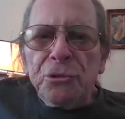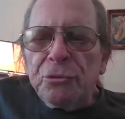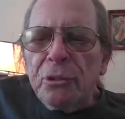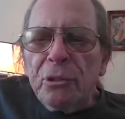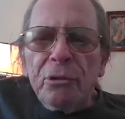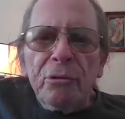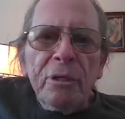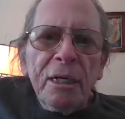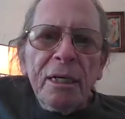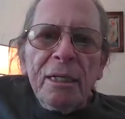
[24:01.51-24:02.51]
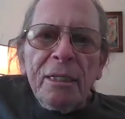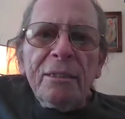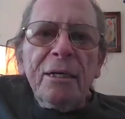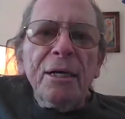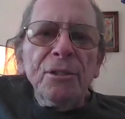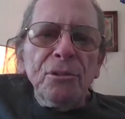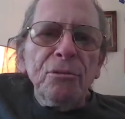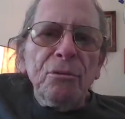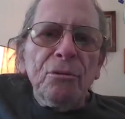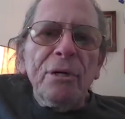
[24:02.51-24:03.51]
you know, the high
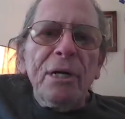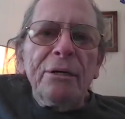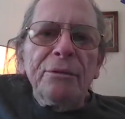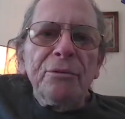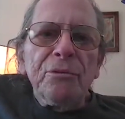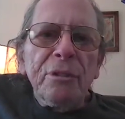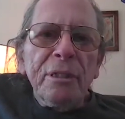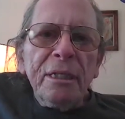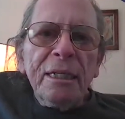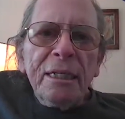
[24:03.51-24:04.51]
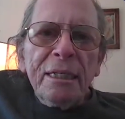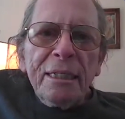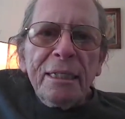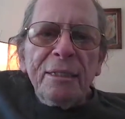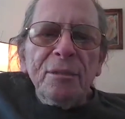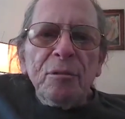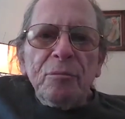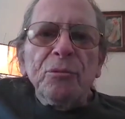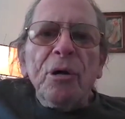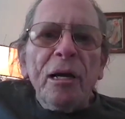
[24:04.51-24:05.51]
school crowd is
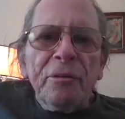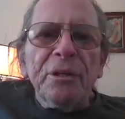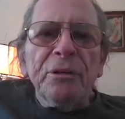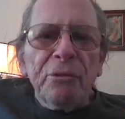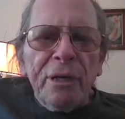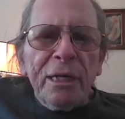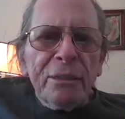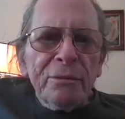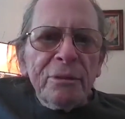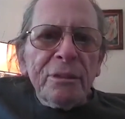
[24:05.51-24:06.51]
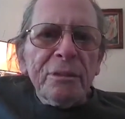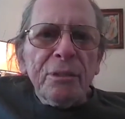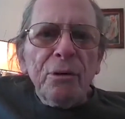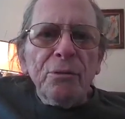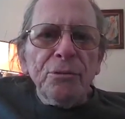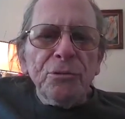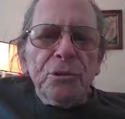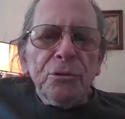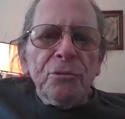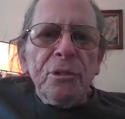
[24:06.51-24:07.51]
into driving around. The older
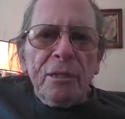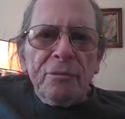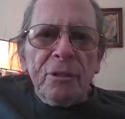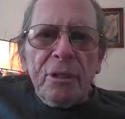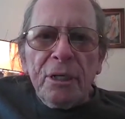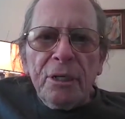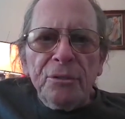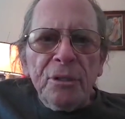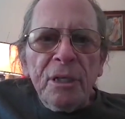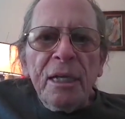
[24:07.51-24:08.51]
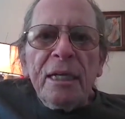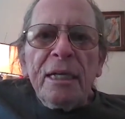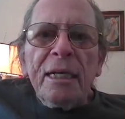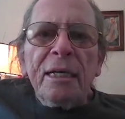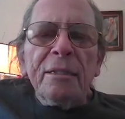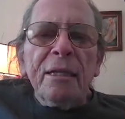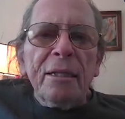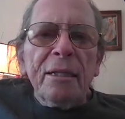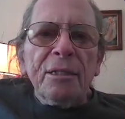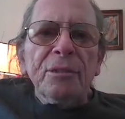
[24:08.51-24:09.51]
students have cars, and they
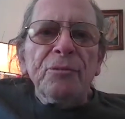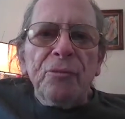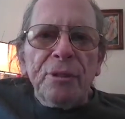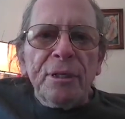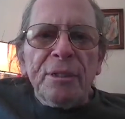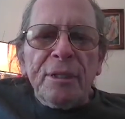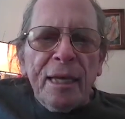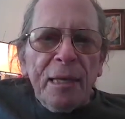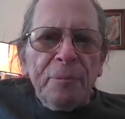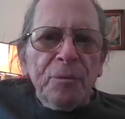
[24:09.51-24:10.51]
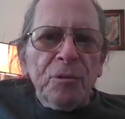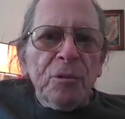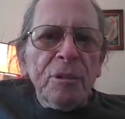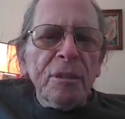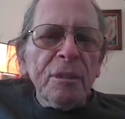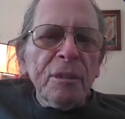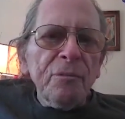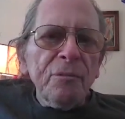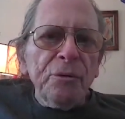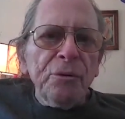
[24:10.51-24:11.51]
like to flee the campus
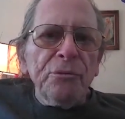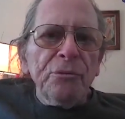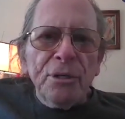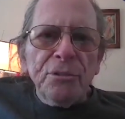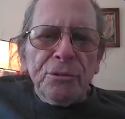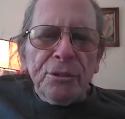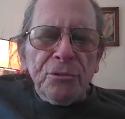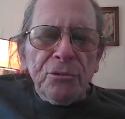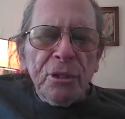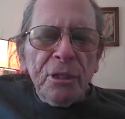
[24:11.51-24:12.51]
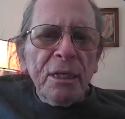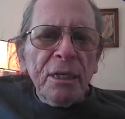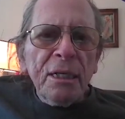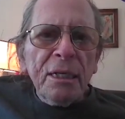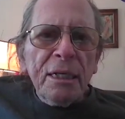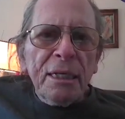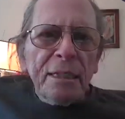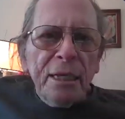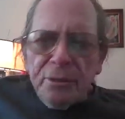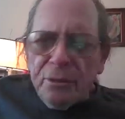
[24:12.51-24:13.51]
for the restaurants.
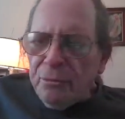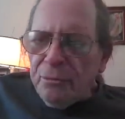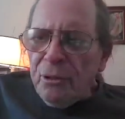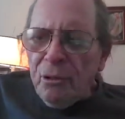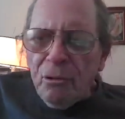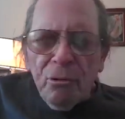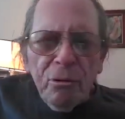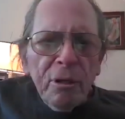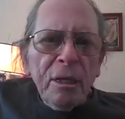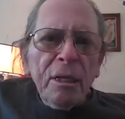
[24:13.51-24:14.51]
And I don't know